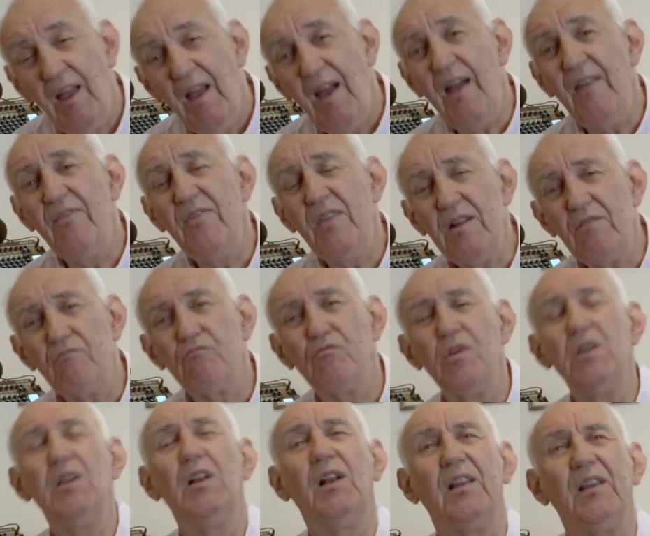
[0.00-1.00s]
And that
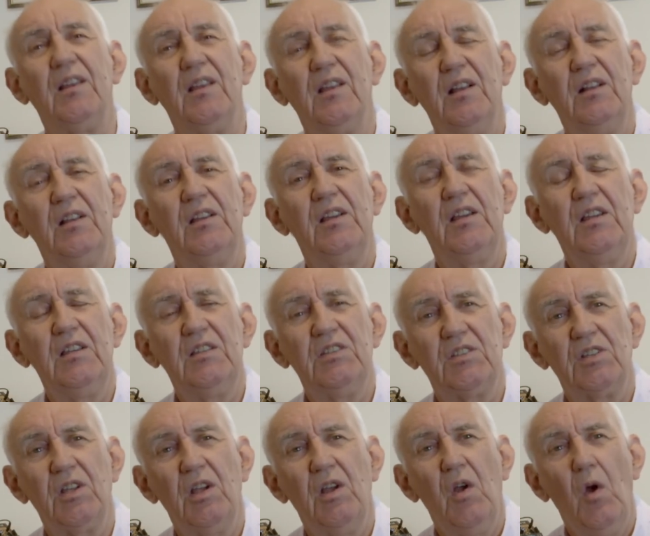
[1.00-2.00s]
really
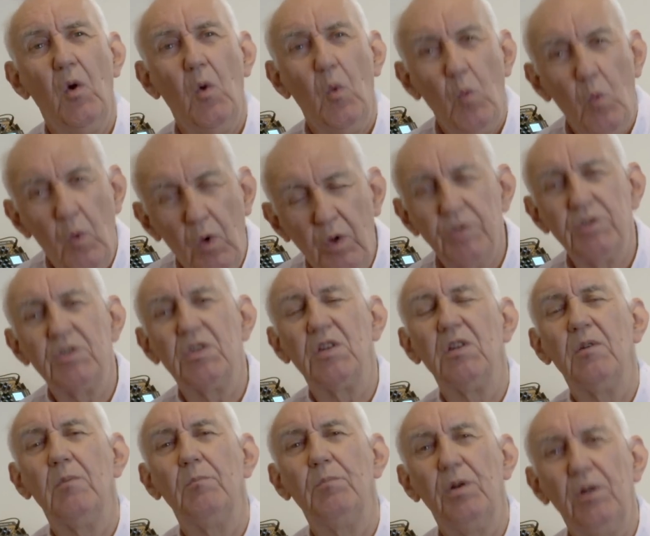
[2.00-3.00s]
is what
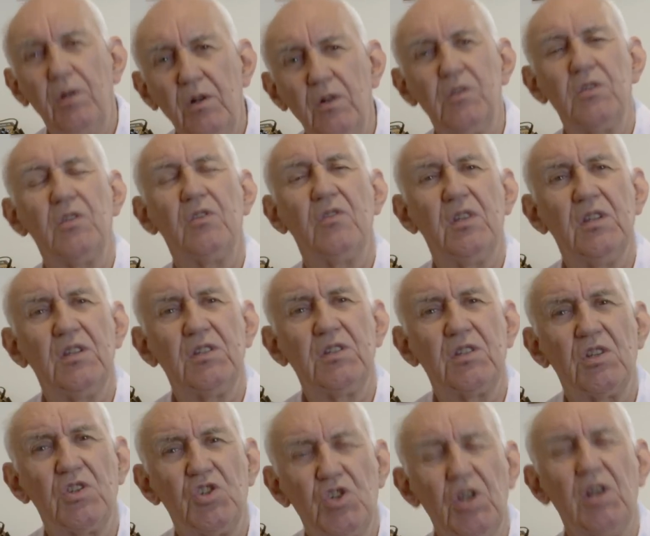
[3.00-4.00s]
part of
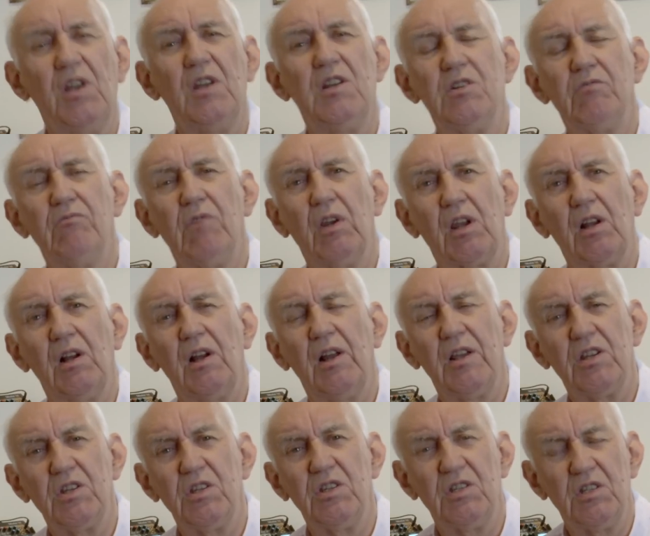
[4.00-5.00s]
this change in
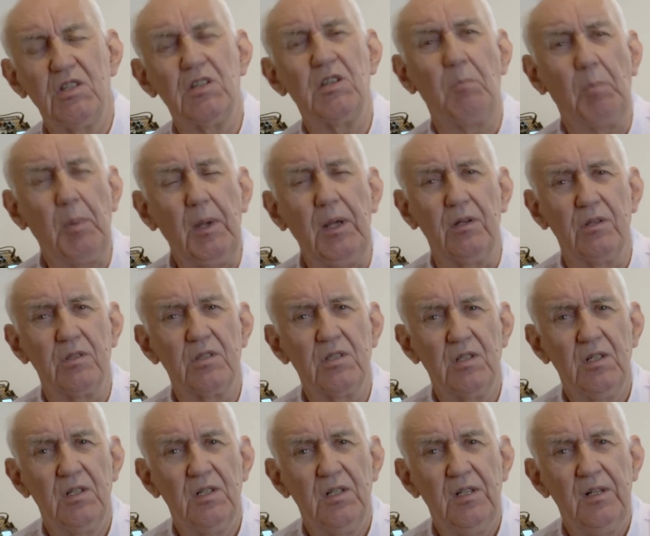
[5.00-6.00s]
regulations is about
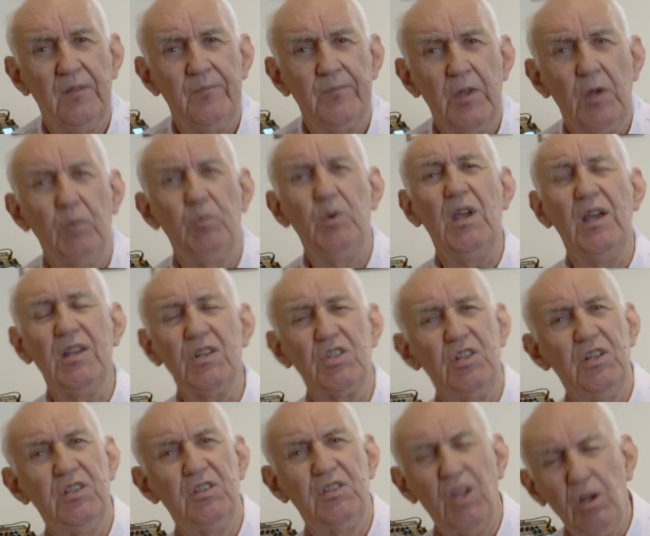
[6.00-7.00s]
we
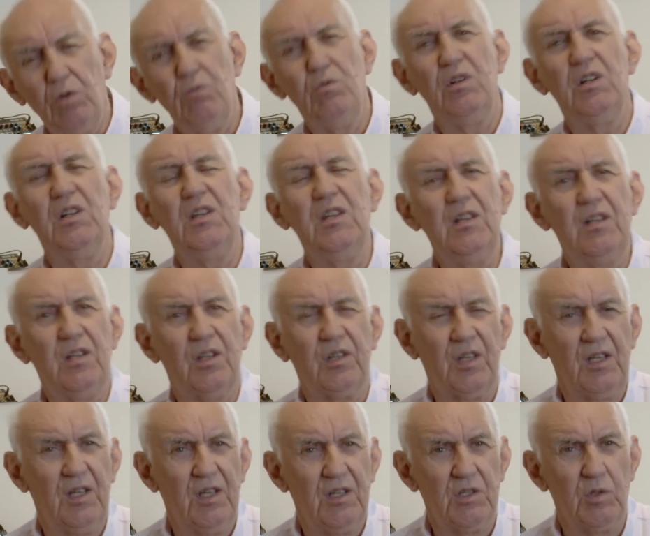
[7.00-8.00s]
actually don't need
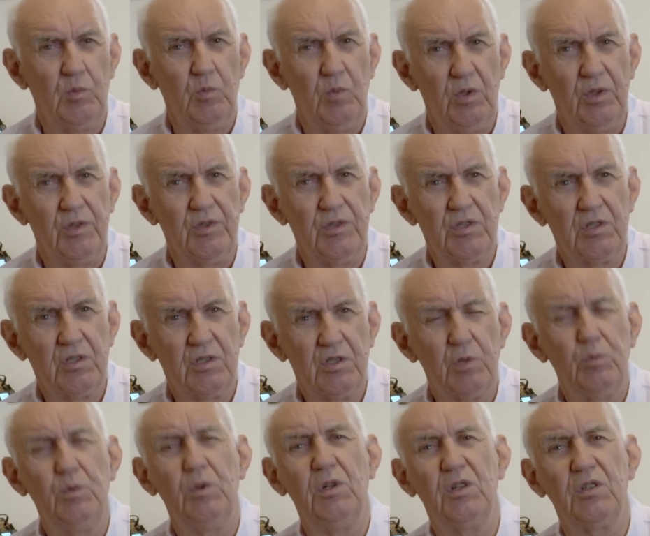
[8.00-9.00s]
1000 watts
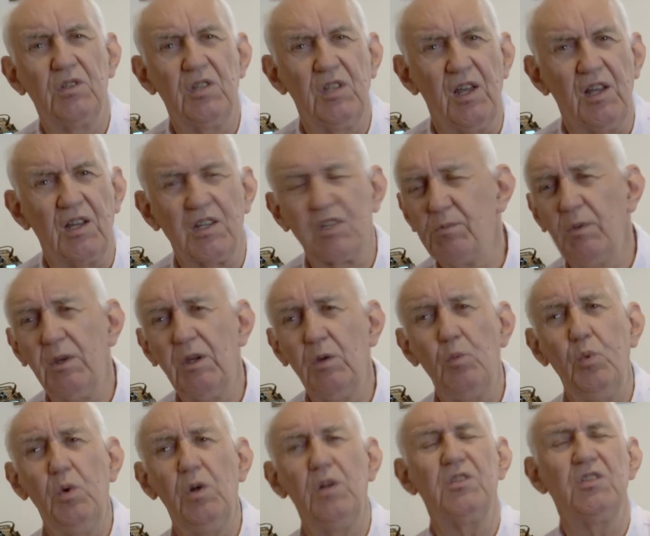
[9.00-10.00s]
to work DX. We
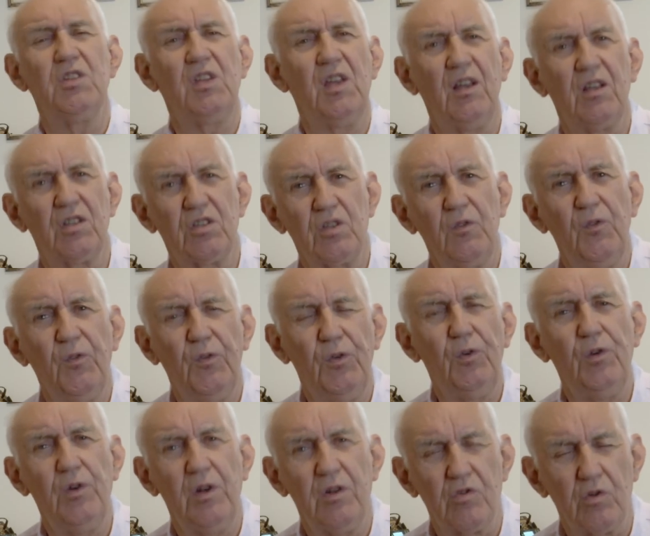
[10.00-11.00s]
could work DX on
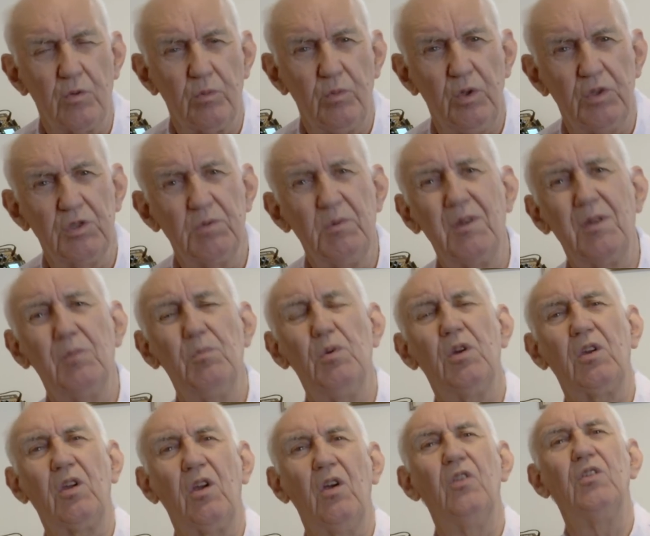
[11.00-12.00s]
400 watts, we could
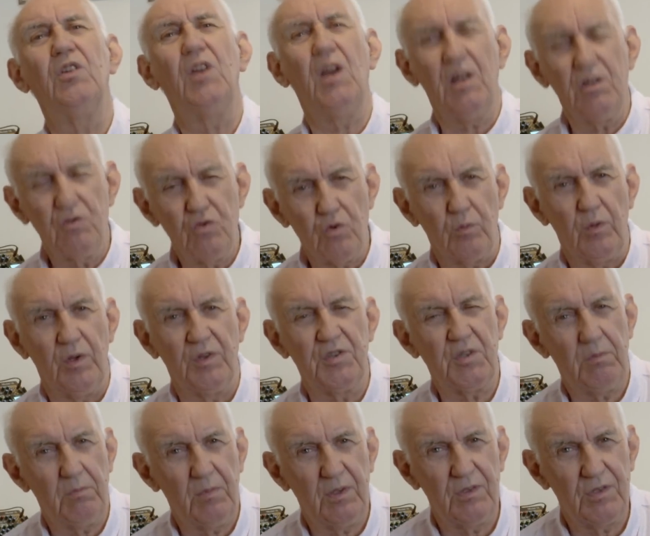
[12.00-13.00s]
work it on 100 watts
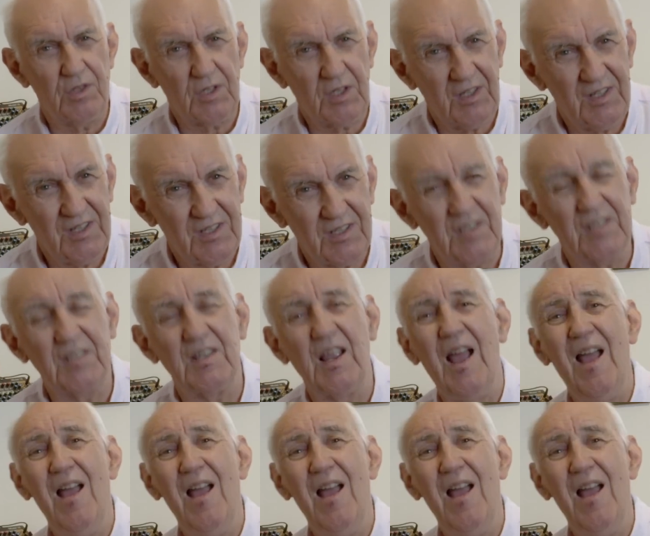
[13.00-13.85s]
in most cases.